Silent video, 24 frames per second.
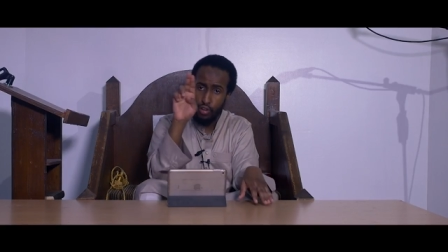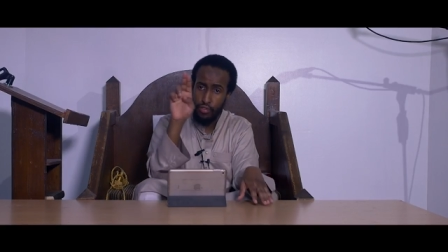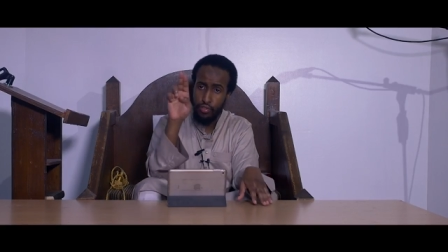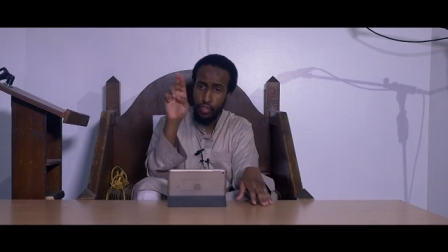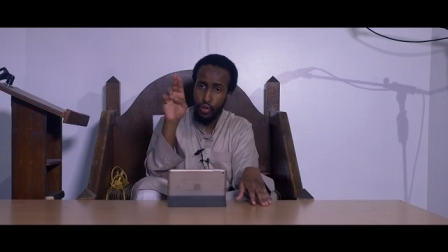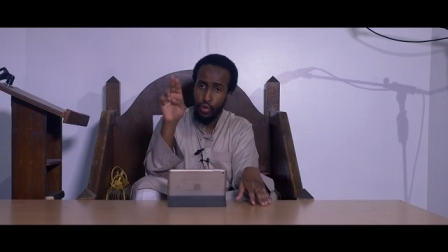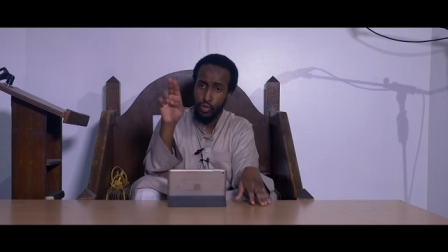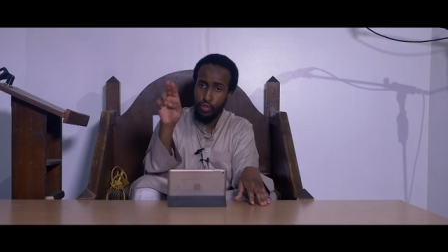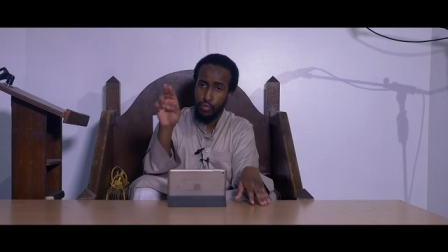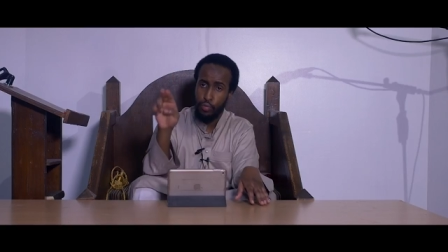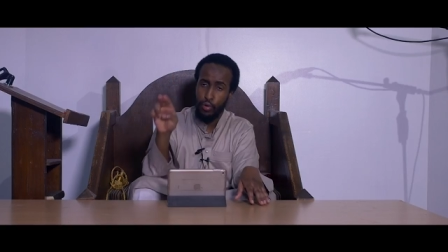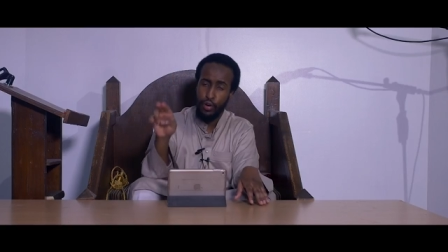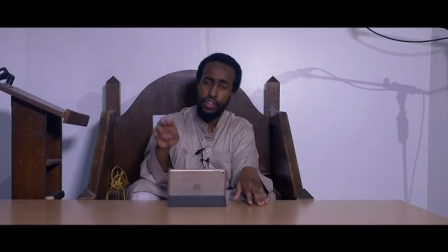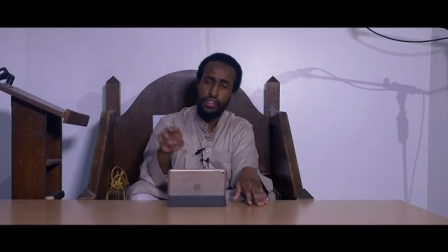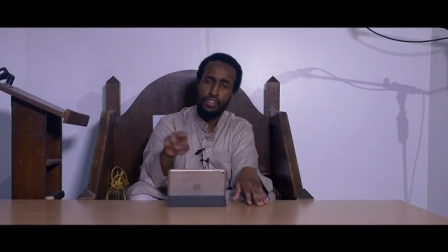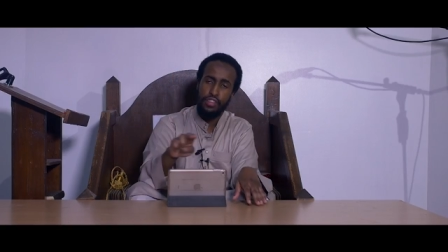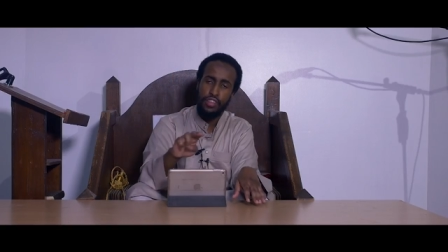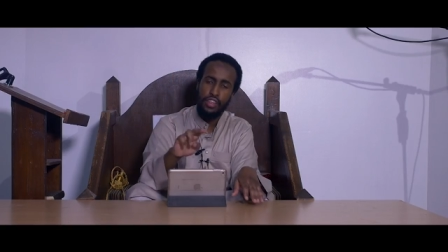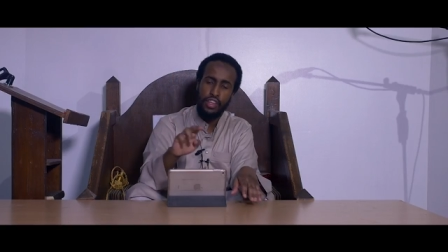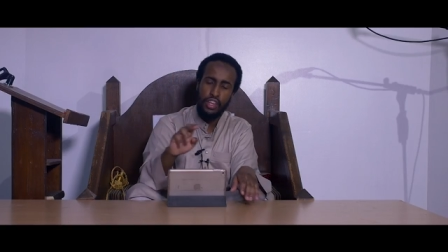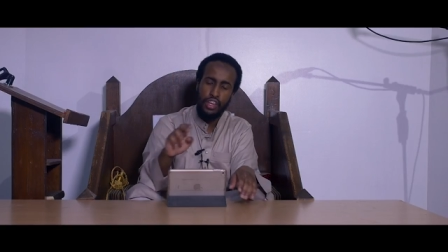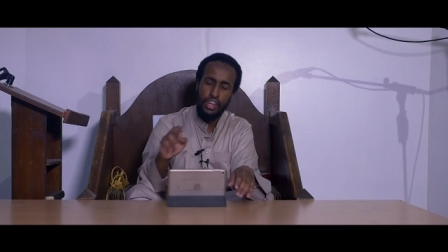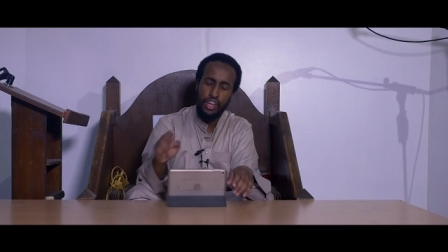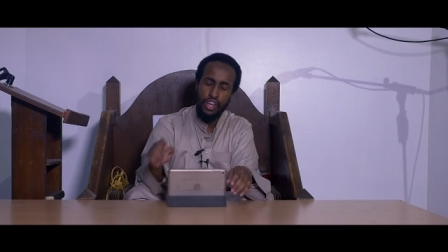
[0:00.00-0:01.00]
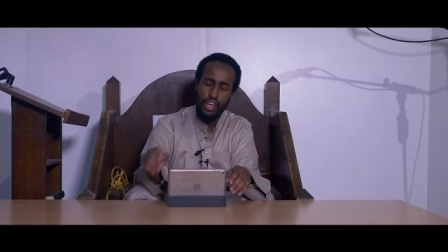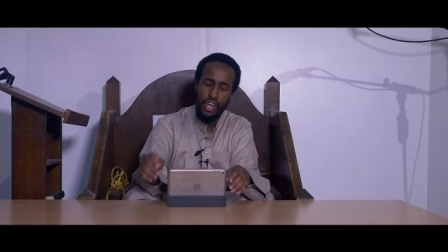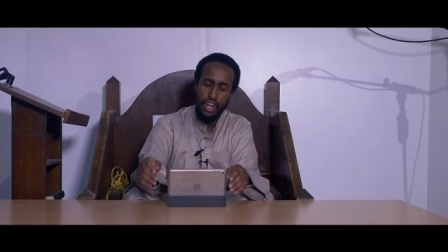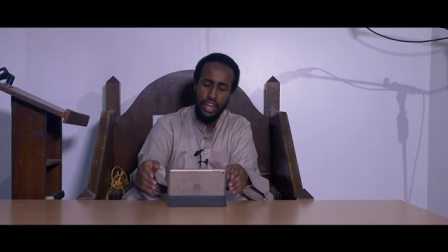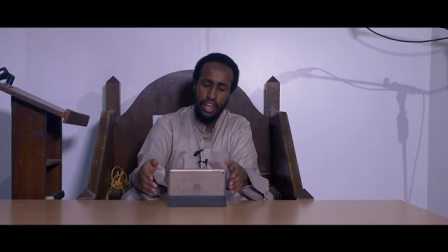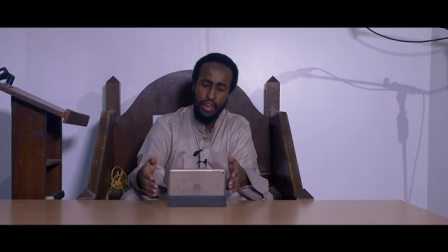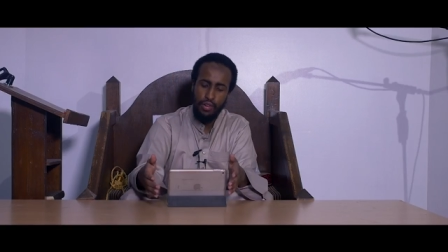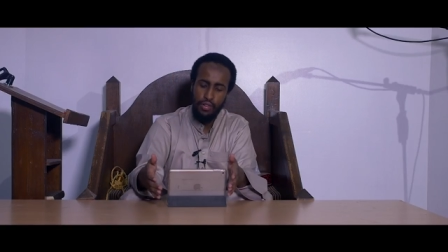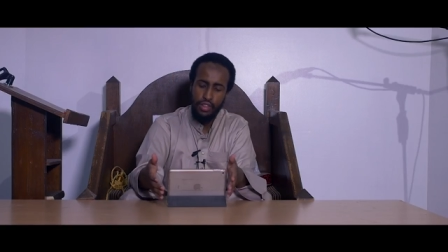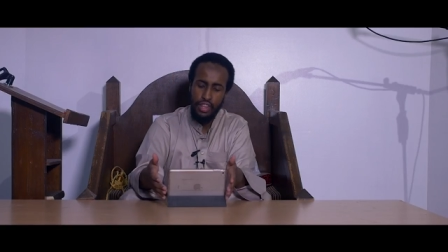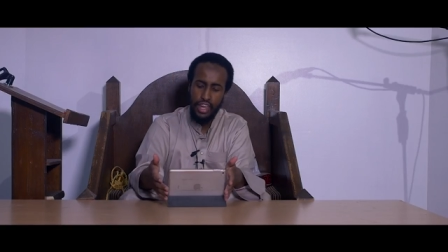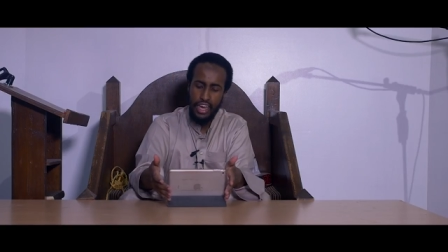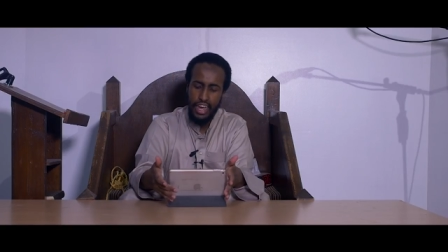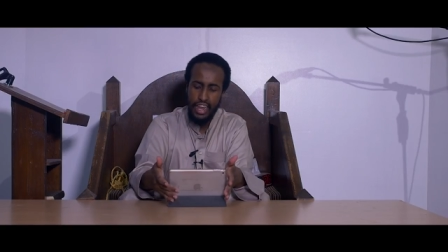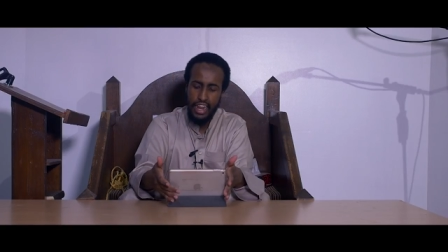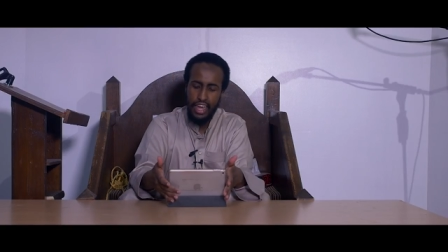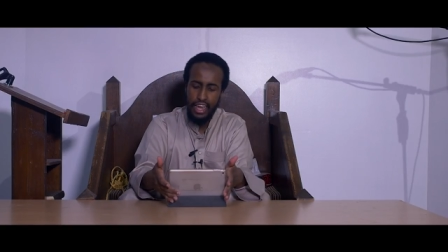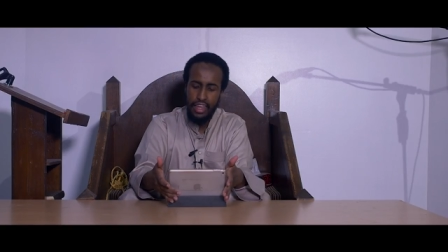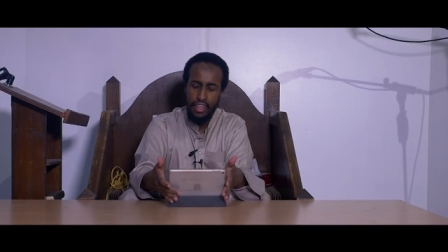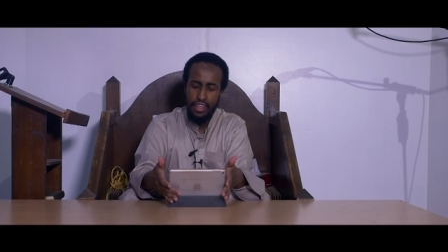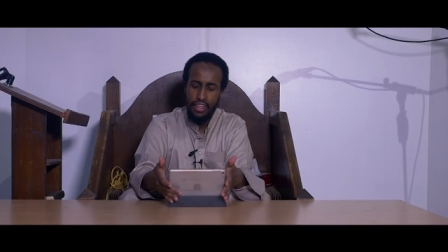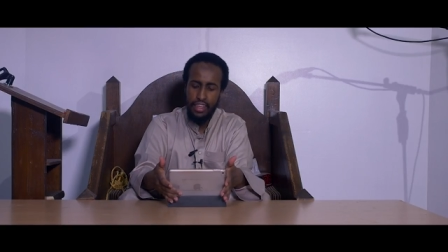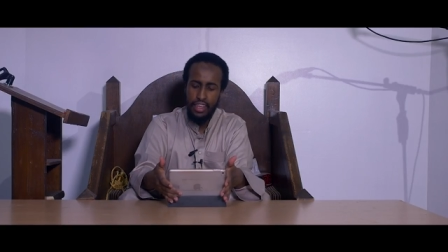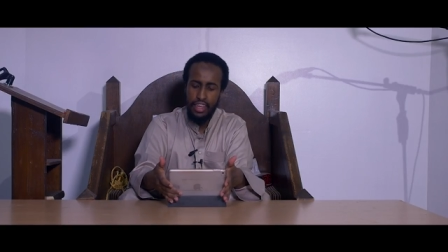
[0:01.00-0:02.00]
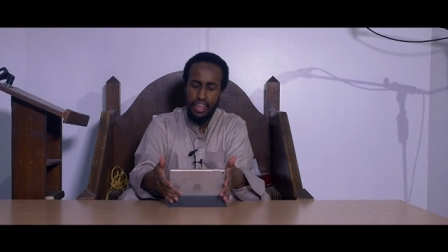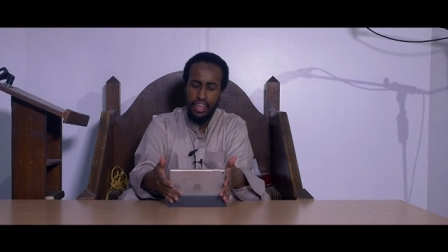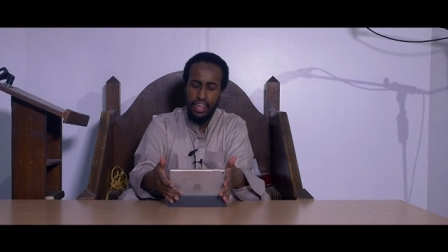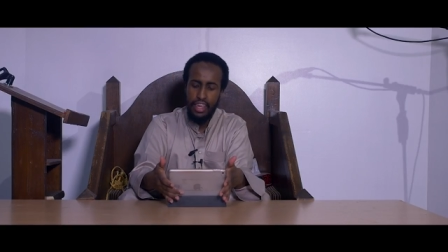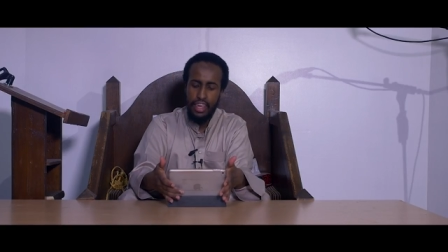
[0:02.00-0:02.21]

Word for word: of those points, inshallah ta'ala.